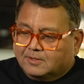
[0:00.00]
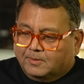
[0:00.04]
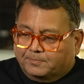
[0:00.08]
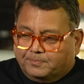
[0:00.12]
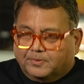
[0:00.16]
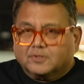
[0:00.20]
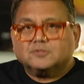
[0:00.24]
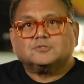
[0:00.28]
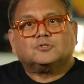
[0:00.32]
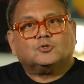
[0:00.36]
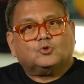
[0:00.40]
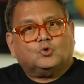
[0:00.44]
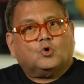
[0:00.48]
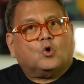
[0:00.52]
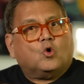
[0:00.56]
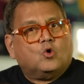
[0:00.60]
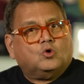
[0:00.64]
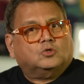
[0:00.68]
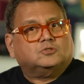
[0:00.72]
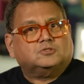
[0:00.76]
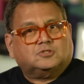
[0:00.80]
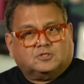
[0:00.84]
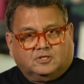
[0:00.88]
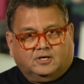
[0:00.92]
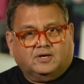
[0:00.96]
The person who
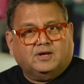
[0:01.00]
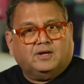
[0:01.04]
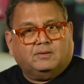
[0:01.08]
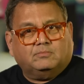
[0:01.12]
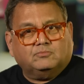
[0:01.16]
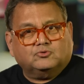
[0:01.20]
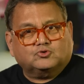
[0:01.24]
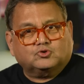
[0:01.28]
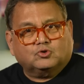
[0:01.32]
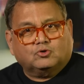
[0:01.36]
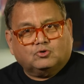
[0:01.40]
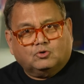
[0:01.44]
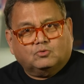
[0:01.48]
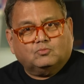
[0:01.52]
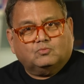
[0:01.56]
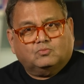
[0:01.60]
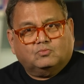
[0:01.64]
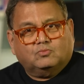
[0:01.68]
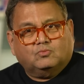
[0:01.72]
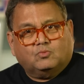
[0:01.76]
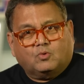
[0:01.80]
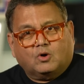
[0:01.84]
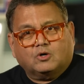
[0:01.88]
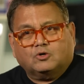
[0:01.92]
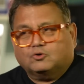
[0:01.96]
owns the name should
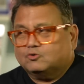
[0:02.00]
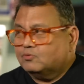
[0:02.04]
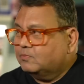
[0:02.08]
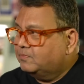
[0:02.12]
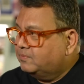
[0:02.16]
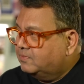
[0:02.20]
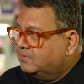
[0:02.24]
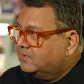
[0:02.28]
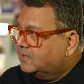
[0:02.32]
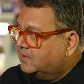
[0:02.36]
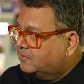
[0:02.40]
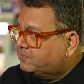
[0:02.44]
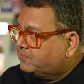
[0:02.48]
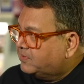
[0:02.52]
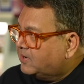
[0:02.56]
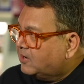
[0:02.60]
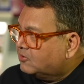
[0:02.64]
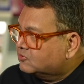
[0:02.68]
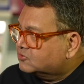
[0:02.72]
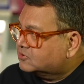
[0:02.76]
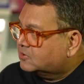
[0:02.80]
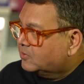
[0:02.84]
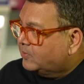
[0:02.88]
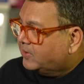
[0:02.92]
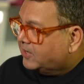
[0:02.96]
want to it
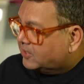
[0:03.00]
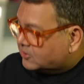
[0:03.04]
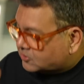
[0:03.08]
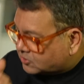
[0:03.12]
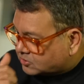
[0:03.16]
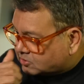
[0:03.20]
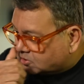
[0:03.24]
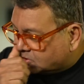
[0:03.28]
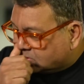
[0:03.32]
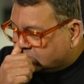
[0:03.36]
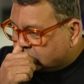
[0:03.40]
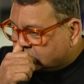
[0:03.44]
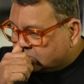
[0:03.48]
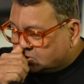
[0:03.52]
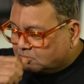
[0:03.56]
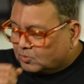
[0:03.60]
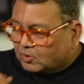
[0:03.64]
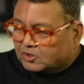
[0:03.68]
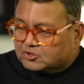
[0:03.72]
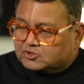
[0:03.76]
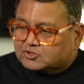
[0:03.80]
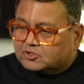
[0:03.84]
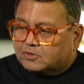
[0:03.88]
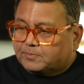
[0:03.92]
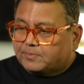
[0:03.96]
pronounced the way it, she
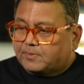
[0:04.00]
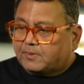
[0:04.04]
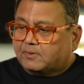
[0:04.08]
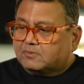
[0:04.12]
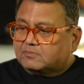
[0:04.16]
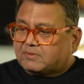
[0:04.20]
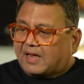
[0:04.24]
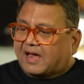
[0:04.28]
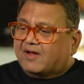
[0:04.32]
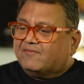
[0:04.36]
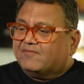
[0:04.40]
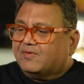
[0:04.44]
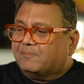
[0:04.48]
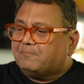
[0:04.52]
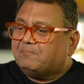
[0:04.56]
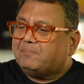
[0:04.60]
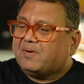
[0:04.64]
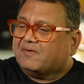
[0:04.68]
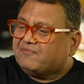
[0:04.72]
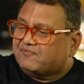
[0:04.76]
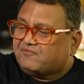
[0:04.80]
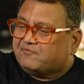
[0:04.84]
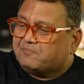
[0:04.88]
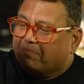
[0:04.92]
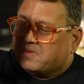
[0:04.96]
wants to pronounce. Have a
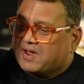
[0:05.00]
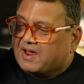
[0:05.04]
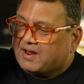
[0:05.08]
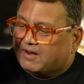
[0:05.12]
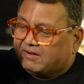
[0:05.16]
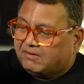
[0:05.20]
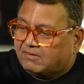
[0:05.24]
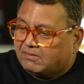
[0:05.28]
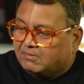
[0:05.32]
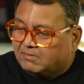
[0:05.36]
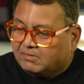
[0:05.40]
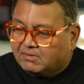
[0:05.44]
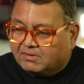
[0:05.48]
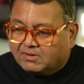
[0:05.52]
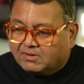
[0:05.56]
puff, man.